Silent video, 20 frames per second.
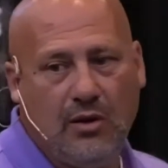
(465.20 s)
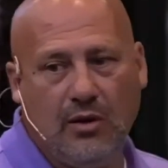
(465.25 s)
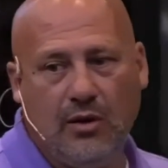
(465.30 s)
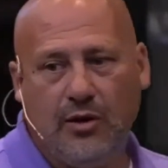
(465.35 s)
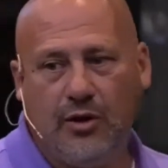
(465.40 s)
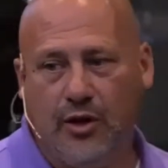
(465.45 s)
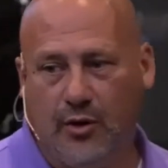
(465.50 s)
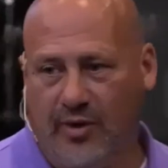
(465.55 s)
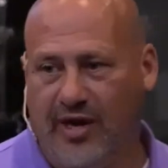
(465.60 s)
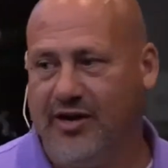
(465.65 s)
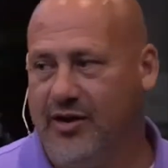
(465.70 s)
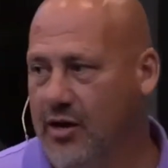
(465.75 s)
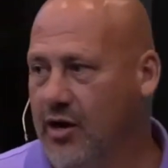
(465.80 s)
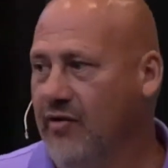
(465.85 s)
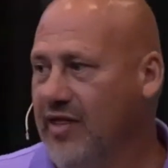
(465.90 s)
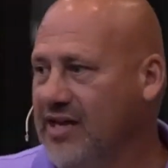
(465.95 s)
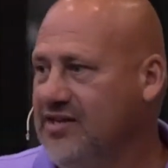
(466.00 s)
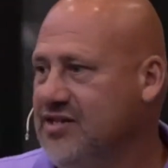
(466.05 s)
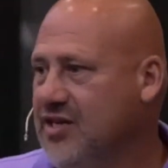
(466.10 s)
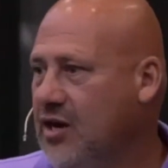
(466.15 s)
You know why you know
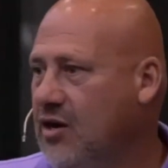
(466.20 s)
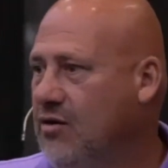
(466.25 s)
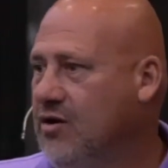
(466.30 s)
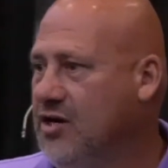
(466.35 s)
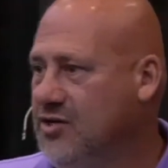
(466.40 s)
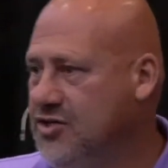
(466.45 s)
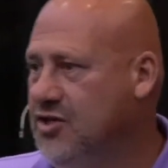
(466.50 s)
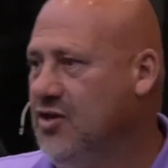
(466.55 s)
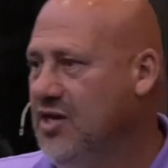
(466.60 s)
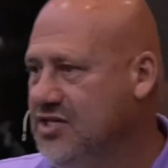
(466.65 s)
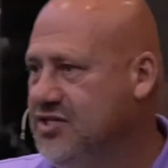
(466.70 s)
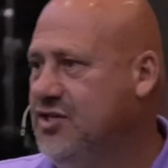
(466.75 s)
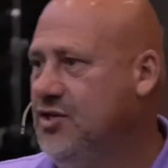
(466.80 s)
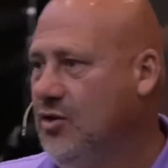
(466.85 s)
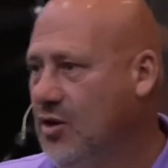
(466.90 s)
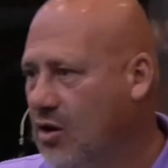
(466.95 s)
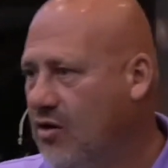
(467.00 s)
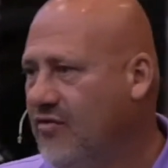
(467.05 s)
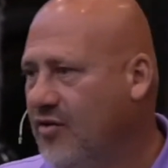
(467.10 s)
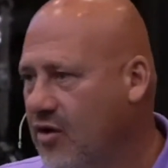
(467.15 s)
that song? Because you listen to it
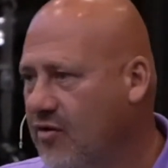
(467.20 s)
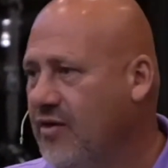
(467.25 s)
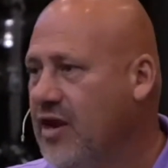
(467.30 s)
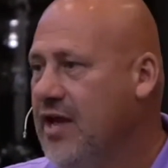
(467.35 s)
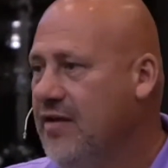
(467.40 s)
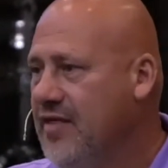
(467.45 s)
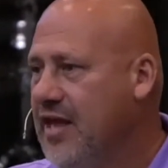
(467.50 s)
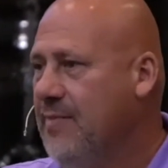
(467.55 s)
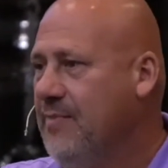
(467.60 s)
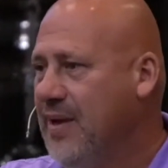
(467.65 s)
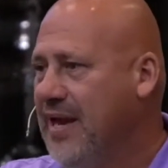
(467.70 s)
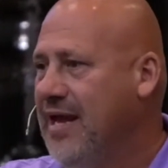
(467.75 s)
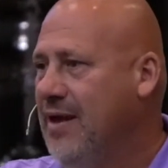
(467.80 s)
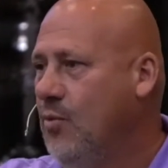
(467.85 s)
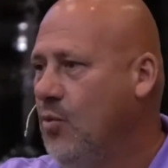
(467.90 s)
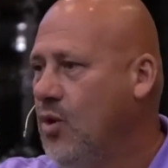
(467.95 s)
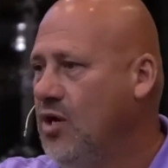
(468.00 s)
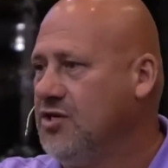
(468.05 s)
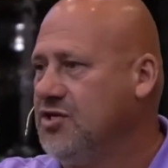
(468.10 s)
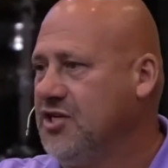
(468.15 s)
over and over. They play it
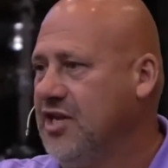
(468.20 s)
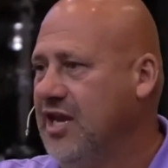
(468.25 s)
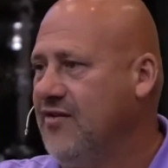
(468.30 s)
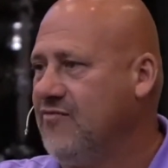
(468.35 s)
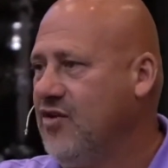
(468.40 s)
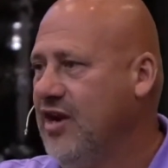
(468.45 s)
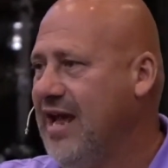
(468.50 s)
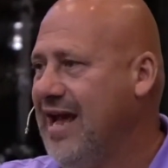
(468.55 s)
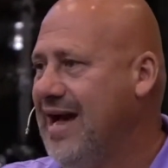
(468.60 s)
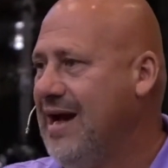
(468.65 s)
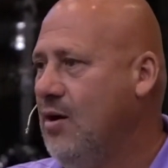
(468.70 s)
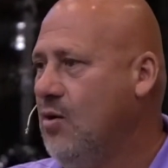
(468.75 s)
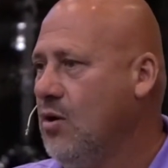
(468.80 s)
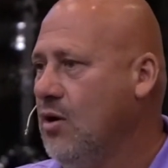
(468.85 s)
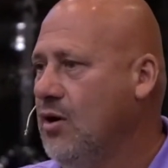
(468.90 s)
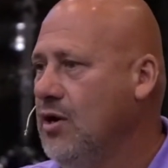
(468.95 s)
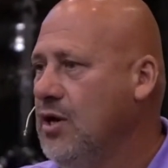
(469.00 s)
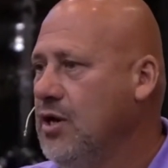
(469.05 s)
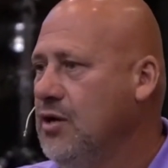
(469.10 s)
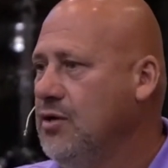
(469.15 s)
once every
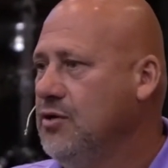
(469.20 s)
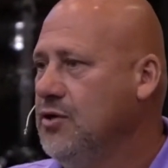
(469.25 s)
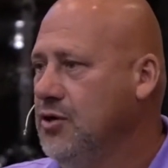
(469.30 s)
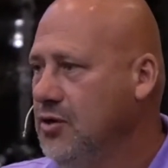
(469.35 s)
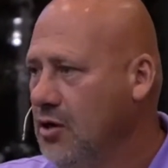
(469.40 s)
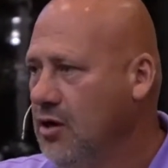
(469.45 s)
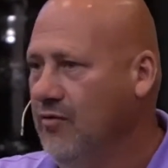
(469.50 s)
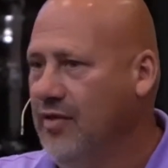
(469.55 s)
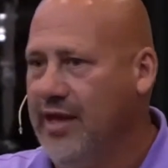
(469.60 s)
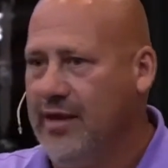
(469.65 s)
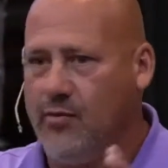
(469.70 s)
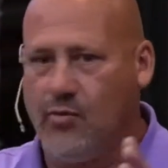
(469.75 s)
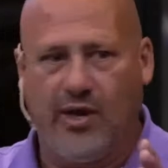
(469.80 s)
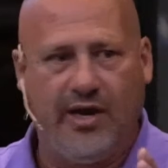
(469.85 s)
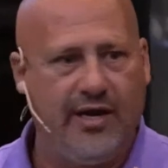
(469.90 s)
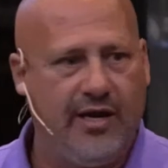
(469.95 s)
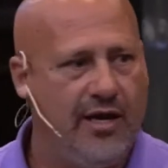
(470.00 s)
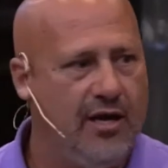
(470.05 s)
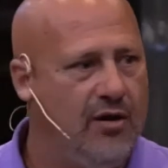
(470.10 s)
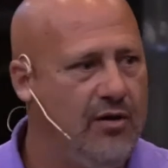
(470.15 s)
hour. Do you know that in
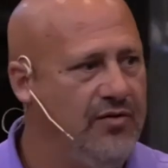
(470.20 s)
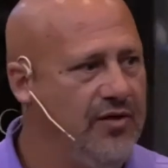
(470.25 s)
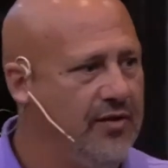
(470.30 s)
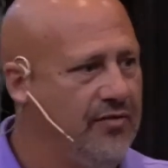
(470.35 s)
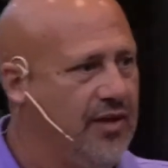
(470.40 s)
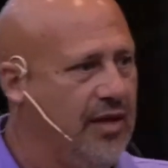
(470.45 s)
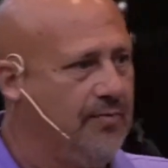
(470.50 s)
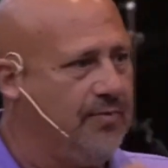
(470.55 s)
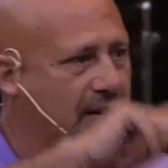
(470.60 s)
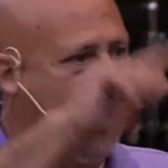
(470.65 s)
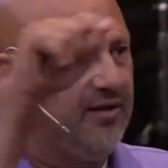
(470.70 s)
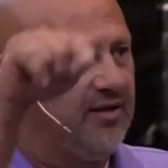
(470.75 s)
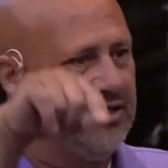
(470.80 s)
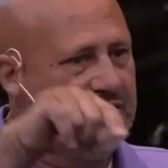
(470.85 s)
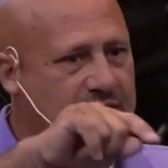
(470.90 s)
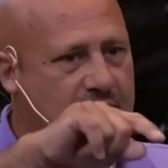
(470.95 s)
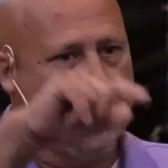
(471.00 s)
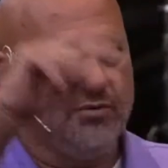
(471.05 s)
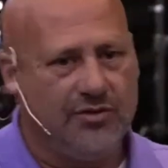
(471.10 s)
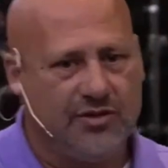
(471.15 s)
radio that they play the
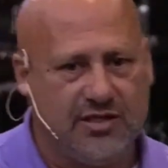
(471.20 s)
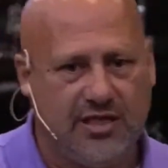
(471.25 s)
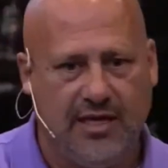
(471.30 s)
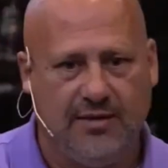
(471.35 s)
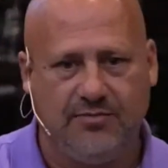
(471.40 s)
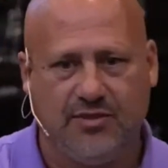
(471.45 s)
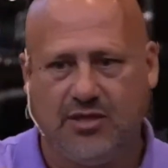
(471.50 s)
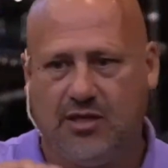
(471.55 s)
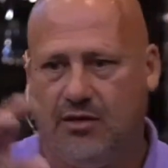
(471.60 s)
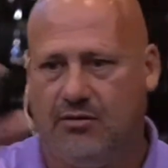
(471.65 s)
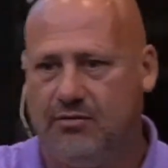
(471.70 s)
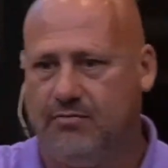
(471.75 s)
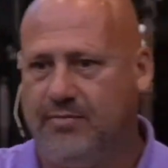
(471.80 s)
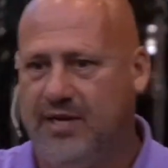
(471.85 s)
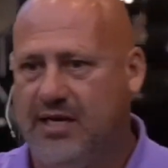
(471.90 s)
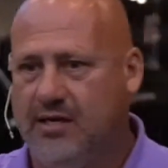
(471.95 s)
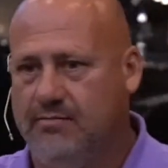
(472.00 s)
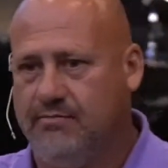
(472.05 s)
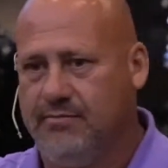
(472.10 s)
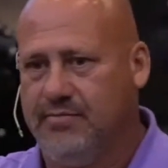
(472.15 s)
song, same song,
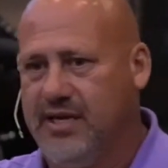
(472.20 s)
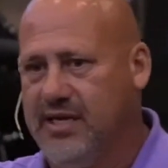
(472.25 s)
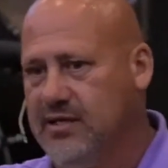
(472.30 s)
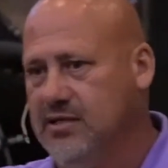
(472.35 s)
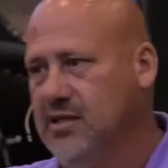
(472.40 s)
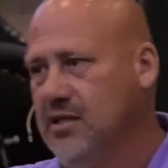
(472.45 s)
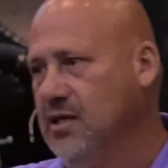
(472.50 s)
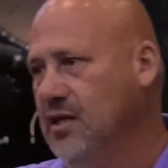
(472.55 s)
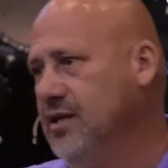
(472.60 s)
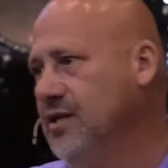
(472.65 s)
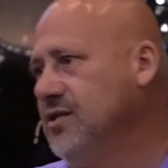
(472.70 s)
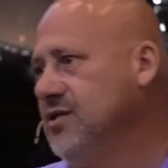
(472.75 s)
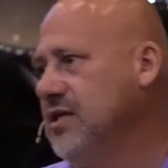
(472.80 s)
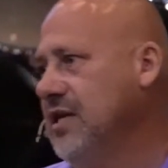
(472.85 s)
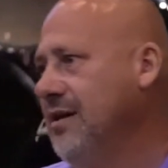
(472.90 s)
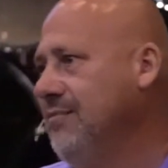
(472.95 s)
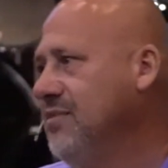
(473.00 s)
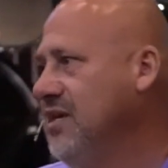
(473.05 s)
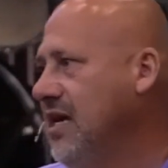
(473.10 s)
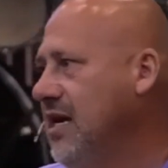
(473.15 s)
about basically the
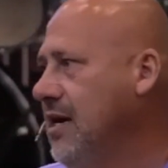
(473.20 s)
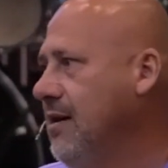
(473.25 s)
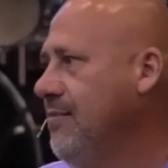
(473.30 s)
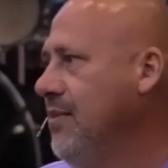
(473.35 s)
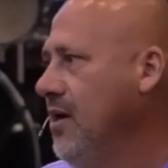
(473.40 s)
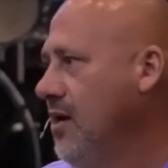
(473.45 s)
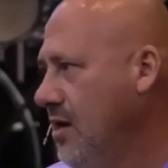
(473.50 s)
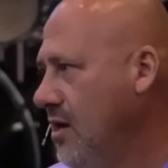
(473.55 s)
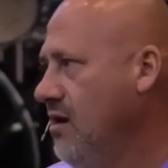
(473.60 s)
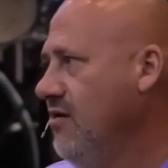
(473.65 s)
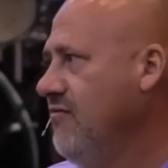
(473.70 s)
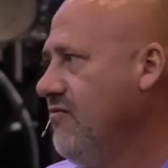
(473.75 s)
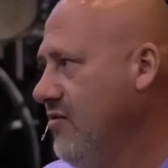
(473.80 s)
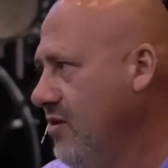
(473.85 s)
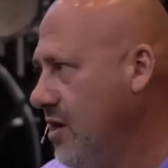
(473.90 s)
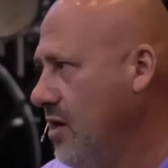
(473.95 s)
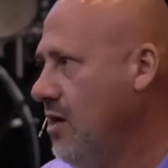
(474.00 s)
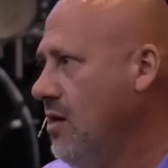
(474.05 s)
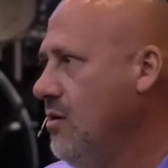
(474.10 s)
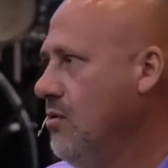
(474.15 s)
same time every
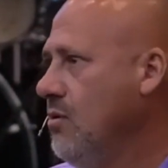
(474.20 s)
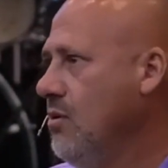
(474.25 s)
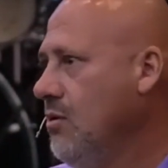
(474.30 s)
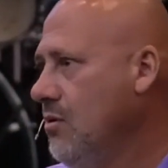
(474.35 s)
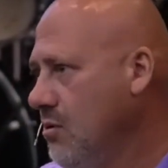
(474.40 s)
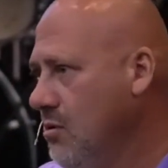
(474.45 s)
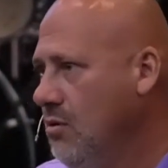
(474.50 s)
hour?